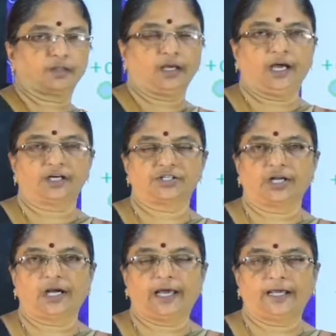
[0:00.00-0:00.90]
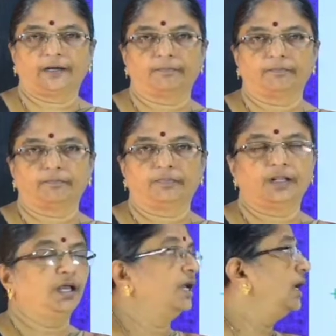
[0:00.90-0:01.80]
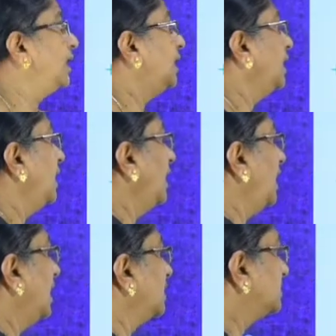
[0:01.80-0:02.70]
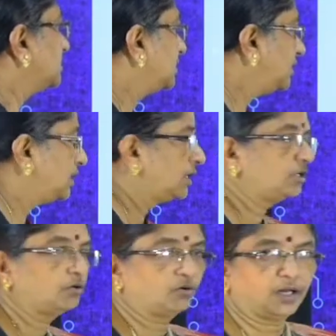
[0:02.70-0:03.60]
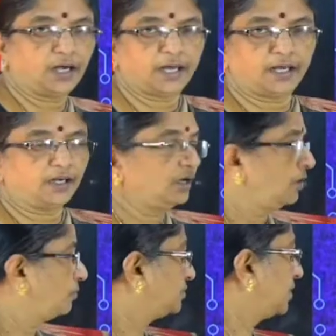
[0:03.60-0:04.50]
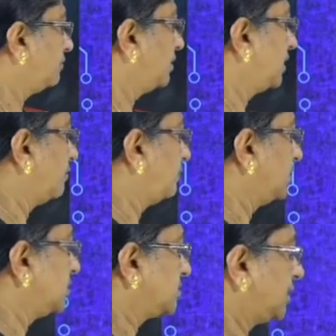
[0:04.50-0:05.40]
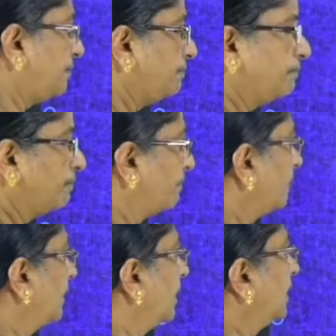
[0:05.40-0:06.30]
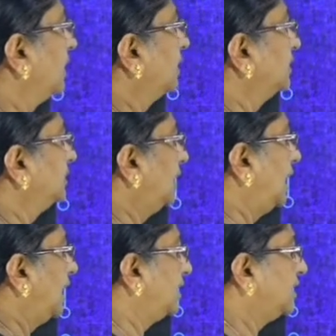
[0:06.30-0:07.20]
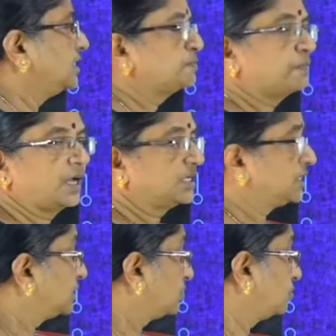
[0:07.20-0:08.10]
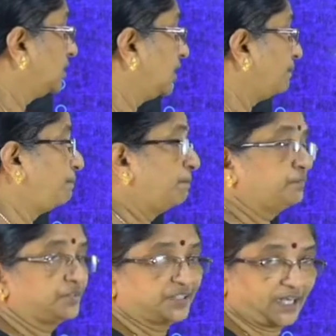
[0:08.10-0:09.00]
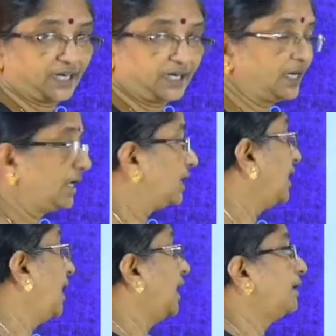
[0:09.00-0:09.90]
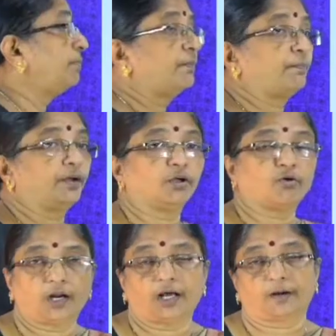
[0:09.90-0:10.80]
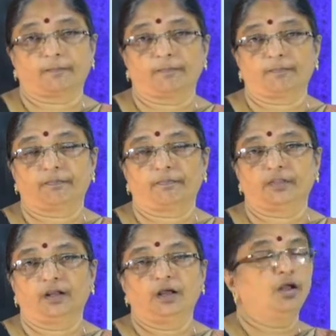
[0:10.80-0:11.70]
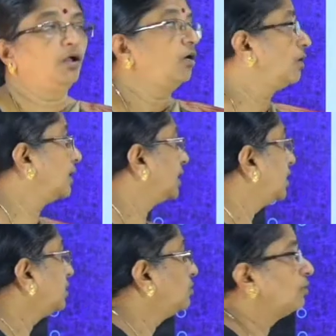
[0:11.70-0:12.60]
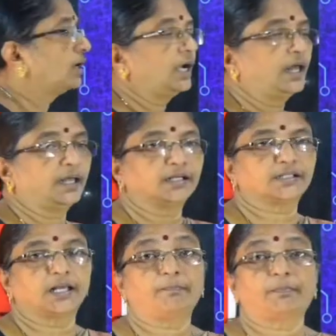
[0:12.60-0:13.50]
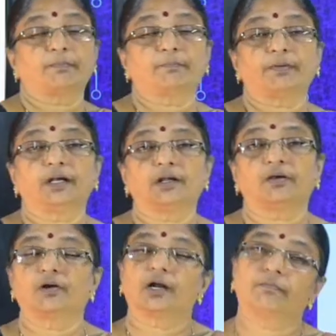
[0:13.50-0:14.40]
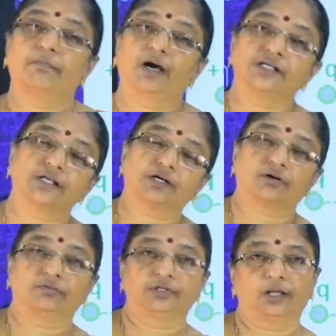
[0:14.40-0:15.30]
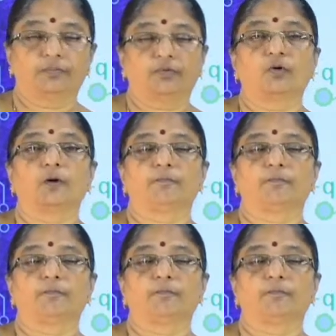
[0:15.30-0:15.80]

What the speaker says: axial line. And just see equatorial line, observe very carefully, just see. The line is passing through the center and perpendicular, or equatorial line is a perpendicular bisector of the dipole.